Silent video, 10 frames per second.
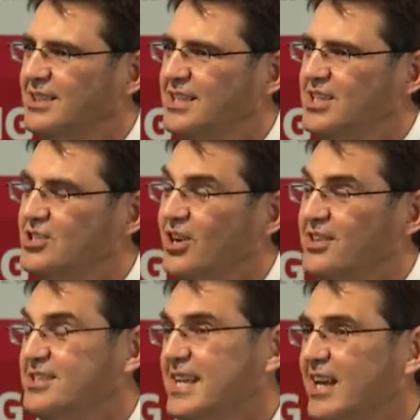is
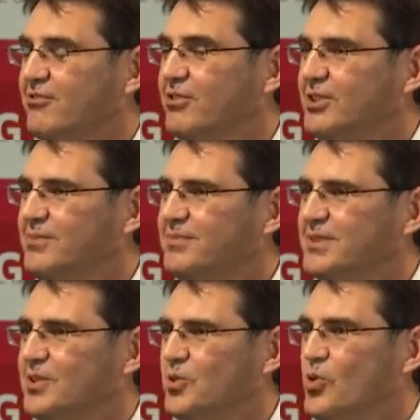either doubtful
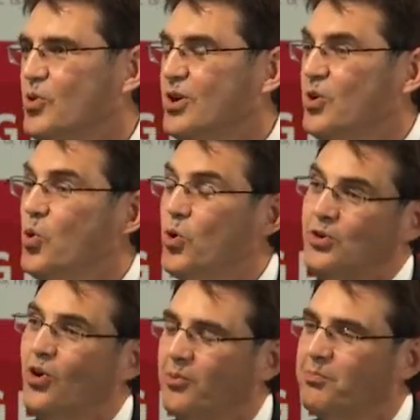or
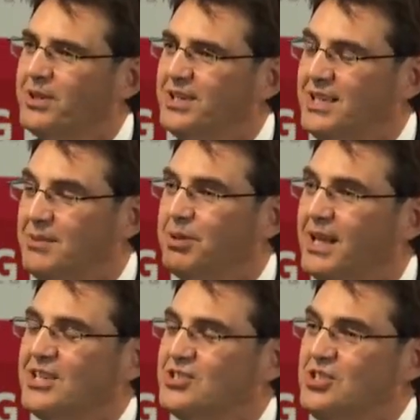ought not be in
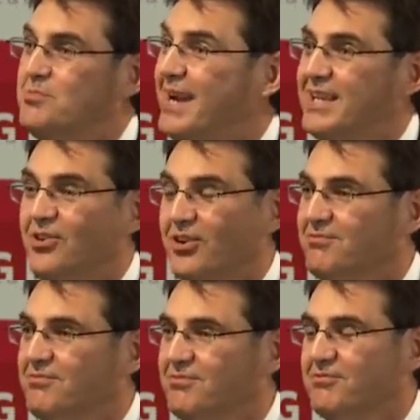place. You may not
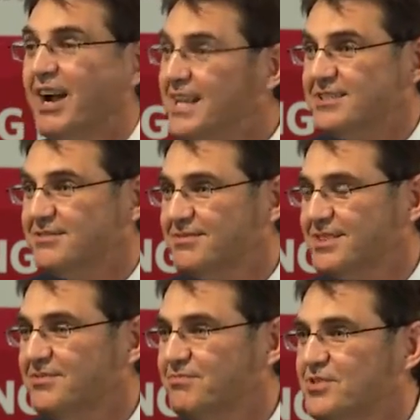rate
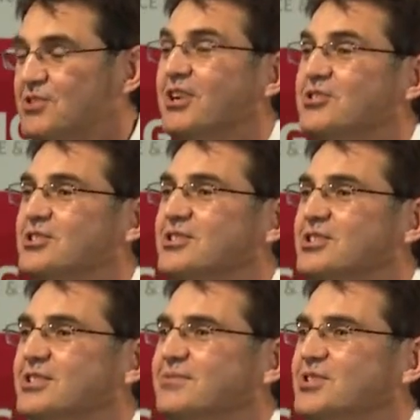the
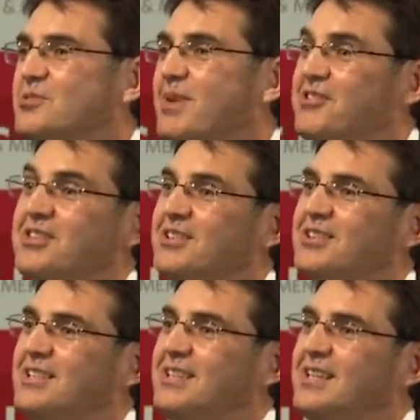neurosurgeon. You may think
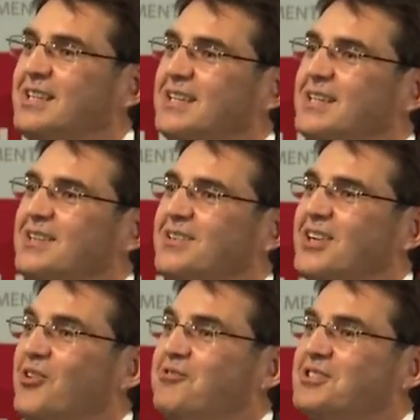the
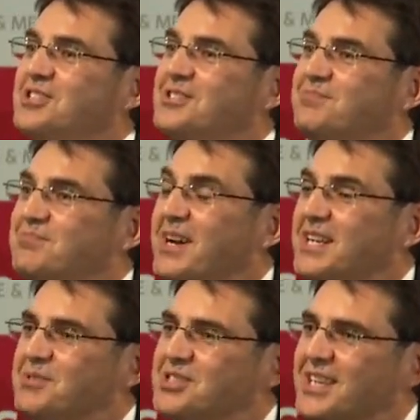Alfred's
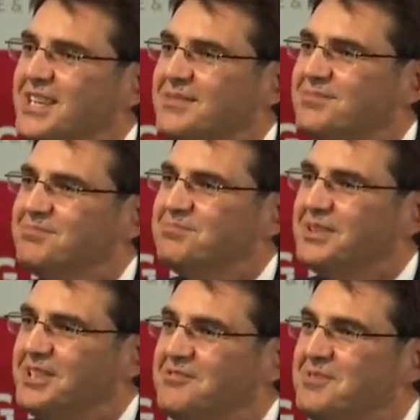made a mistake.
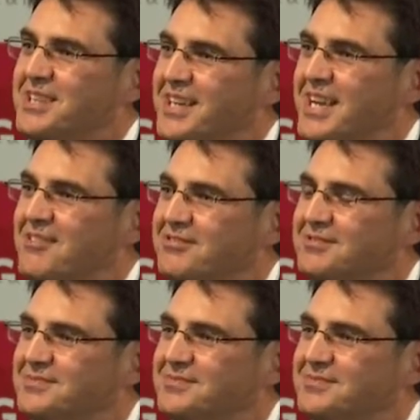Believe me, they have.